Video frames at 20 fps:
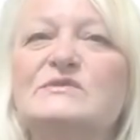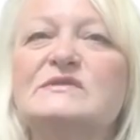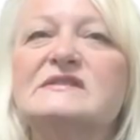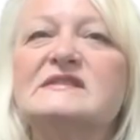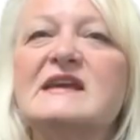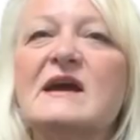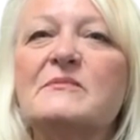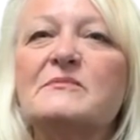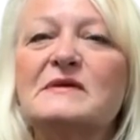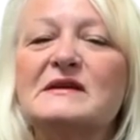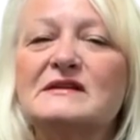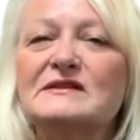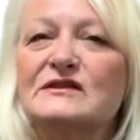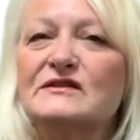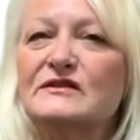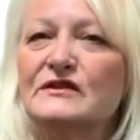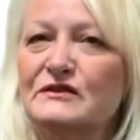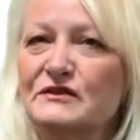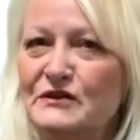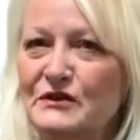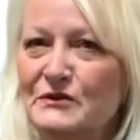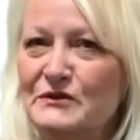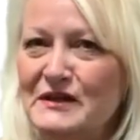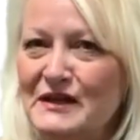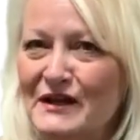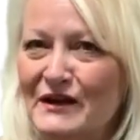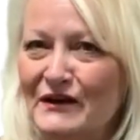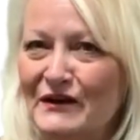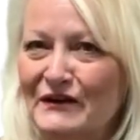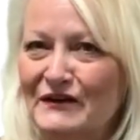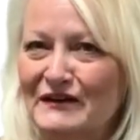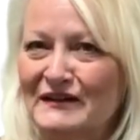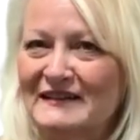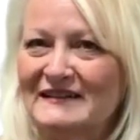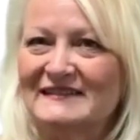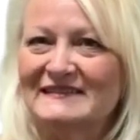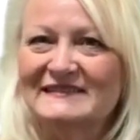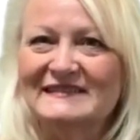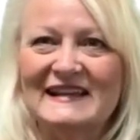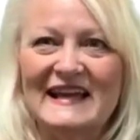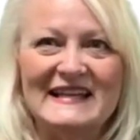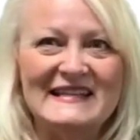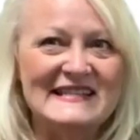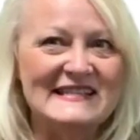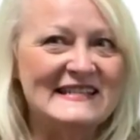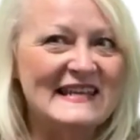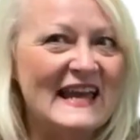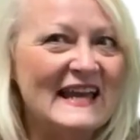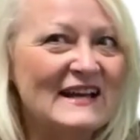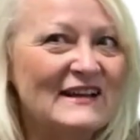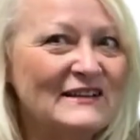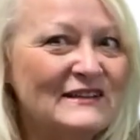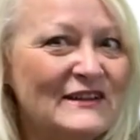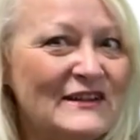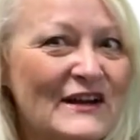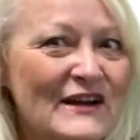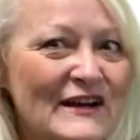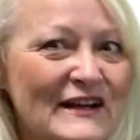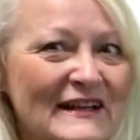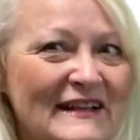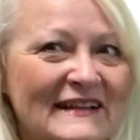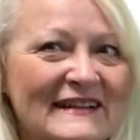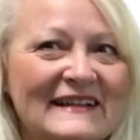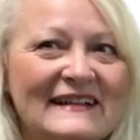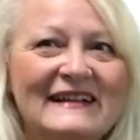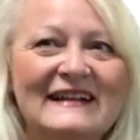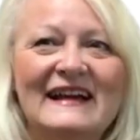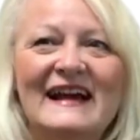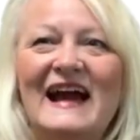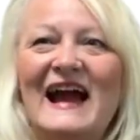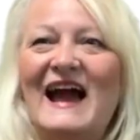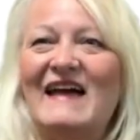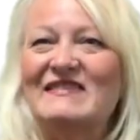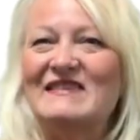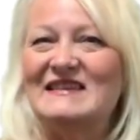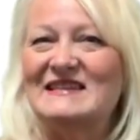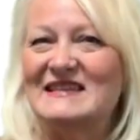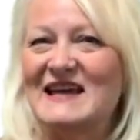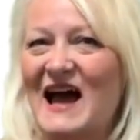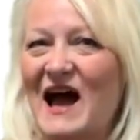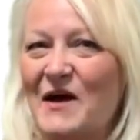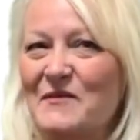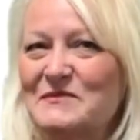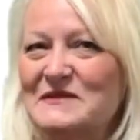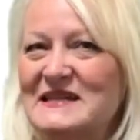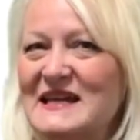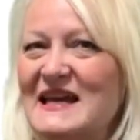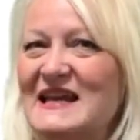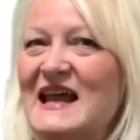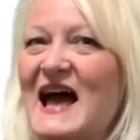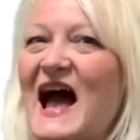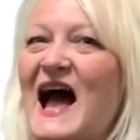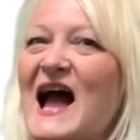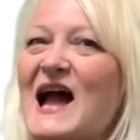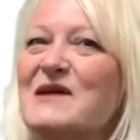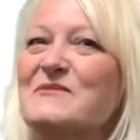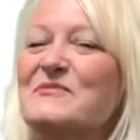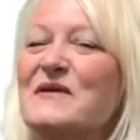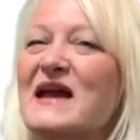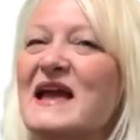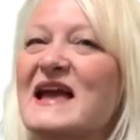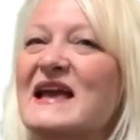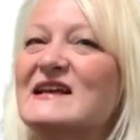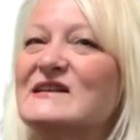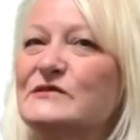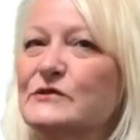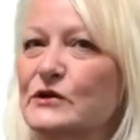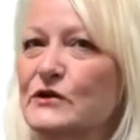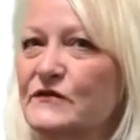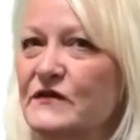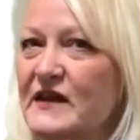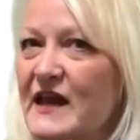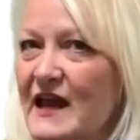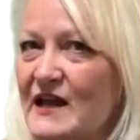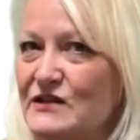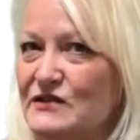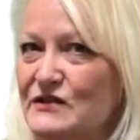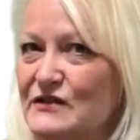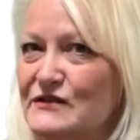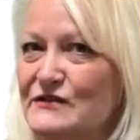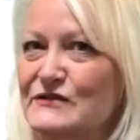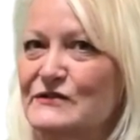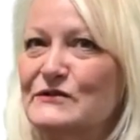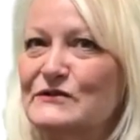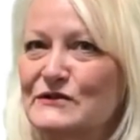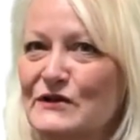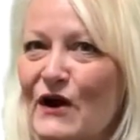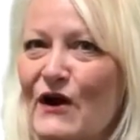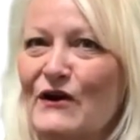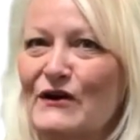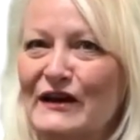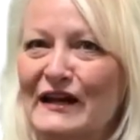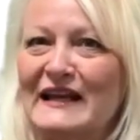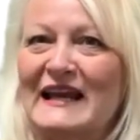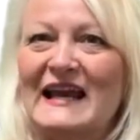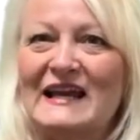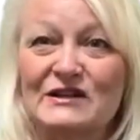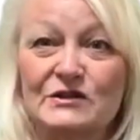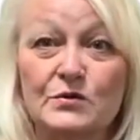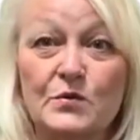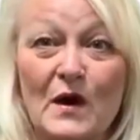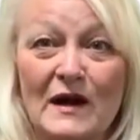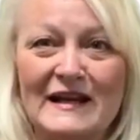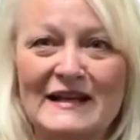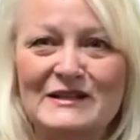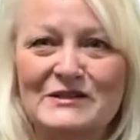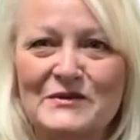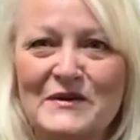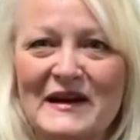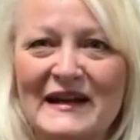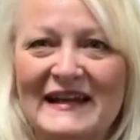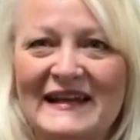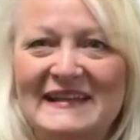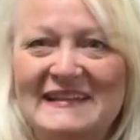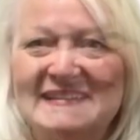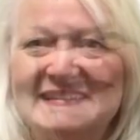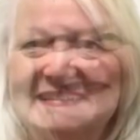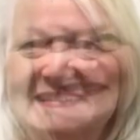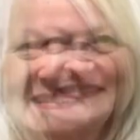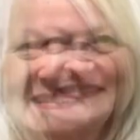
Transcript: you step into the new year, let's take a look at the top 10 high-paying certifications to target in 2020.